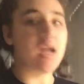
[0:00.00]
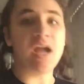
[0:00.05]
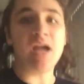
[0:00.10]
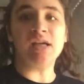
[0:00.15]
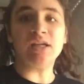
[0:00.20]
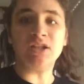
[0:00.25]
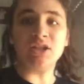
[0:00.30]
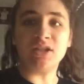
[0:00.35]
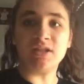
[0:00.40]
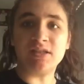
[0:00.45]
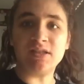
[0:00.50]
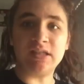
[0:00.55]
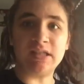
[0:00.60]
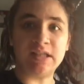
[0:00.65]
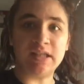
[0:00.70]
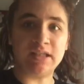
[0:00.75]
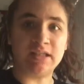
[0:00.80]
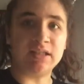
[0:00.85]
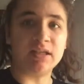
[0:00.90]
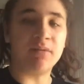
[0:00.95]
I just
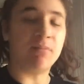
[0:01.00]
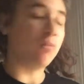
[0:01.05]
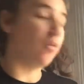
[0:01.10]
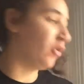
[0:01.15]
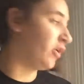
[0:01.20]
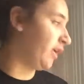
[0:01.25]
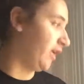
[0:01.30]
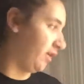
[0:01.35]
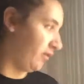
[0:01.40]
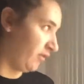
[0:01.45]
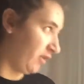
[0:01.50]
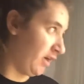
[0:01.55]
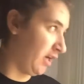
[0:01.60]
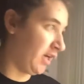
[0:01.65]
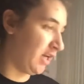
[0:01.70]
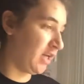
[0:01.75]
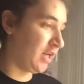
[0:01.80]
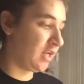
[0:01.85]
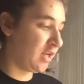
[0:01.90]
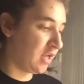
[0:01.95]
did some morning
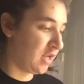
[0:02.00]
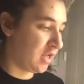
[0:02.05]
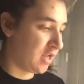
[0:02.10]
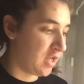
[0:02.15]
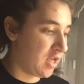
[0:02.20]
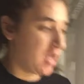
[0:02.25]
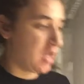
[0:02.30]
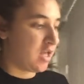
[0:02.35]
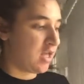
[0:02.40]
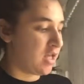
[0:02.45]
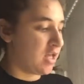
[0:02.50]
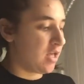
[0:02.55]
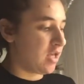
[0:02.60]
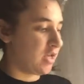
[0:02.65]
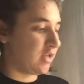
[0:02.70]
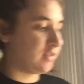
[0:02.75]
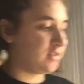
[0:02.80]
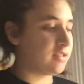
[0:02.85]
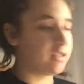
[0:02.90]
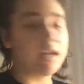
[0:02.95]
reading.
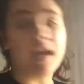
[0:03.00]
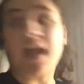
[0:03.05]
It's